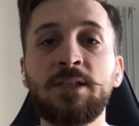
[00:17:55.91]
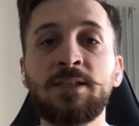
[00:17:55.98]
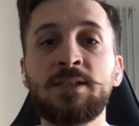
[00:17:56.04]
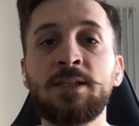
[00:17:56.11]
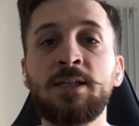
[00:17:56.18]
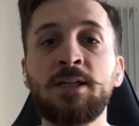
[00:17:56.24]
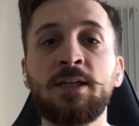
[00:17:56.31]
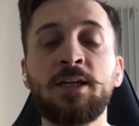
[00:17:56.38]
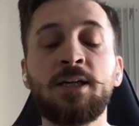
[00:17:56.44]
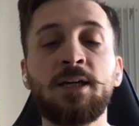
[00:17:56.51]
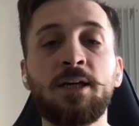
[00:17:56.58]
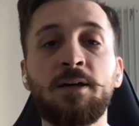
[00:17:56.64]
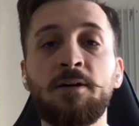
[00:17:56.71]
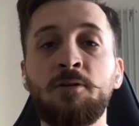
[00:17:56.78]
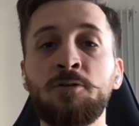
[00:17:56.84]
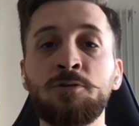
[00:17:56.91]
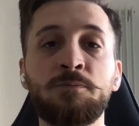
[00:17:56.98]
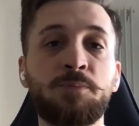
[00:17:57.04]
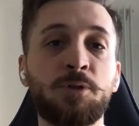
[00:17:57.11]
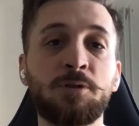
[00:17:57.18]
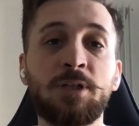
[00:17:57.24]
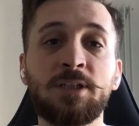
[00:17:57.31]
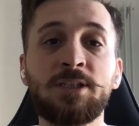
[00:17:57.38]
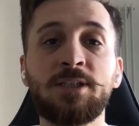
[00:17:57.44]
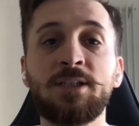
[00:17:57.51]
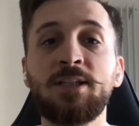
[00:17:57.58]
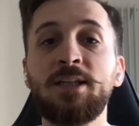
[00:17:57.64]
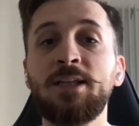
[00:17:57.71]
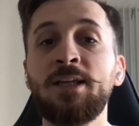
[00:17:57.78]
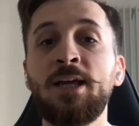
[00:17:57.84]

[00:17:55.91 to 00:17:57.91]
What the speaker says: this on production,